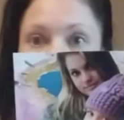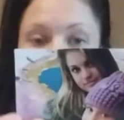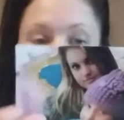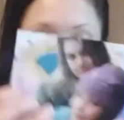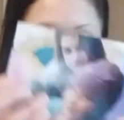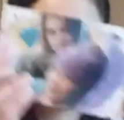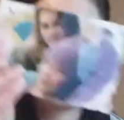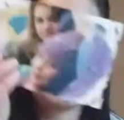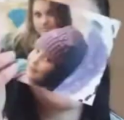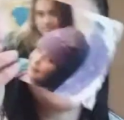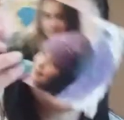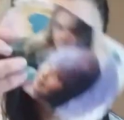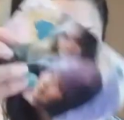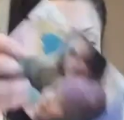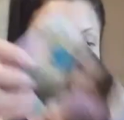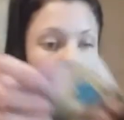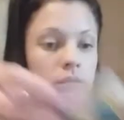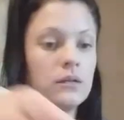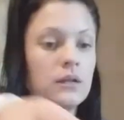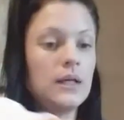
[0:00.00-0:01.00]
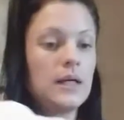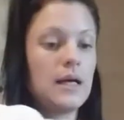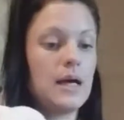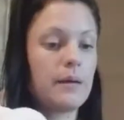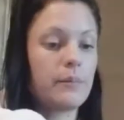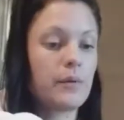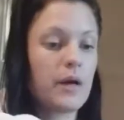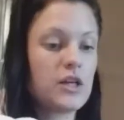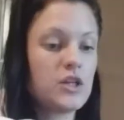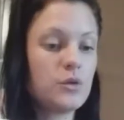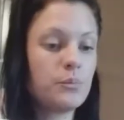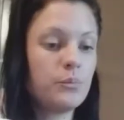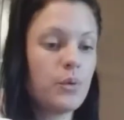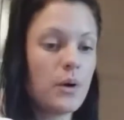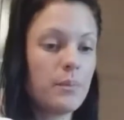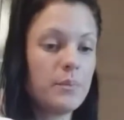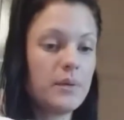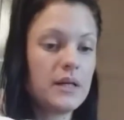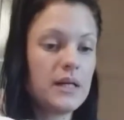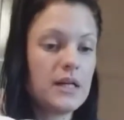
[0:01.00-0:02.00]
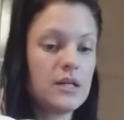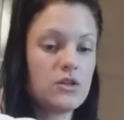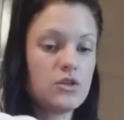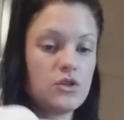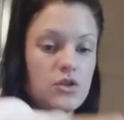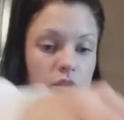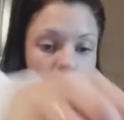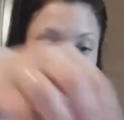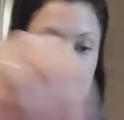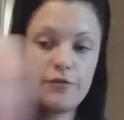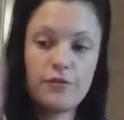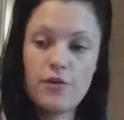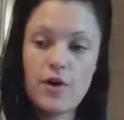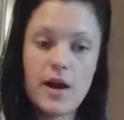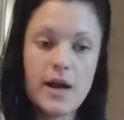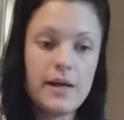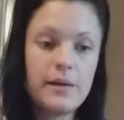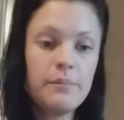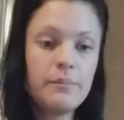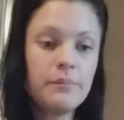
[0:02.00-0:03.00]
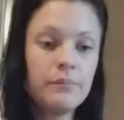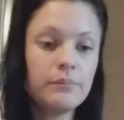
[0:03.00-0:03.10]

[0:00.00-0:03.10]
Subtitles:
like now. I'm going to pop it into the frame.